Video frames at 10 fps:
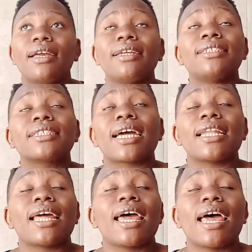It can
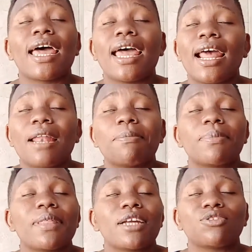help
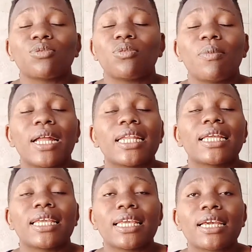that
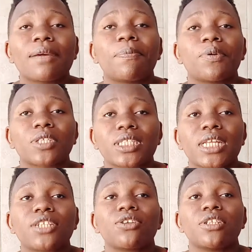woman kick
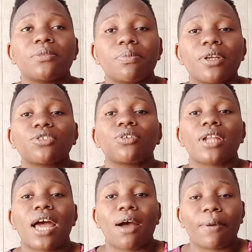postnatal depression
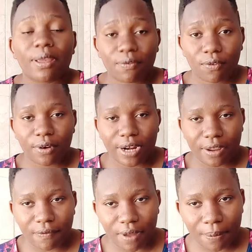away
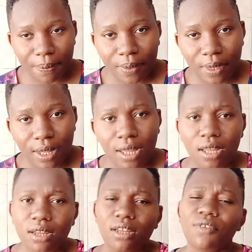forever.
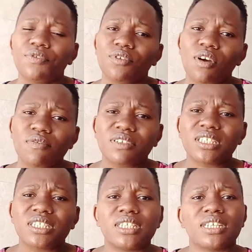If you go
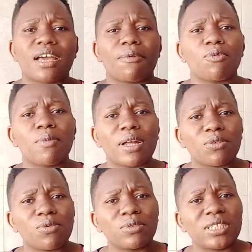visiting a woman
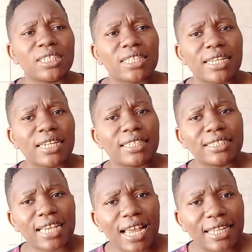who just had a
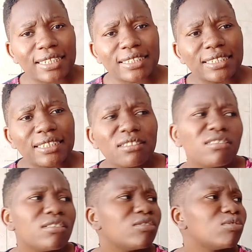child,
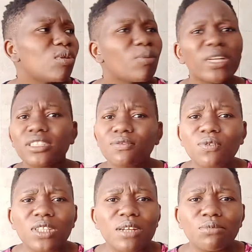you're waiting
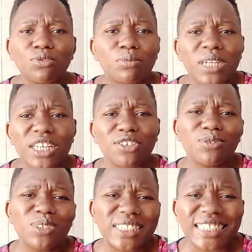for them to bring you
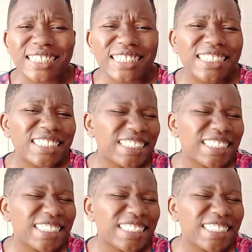tea.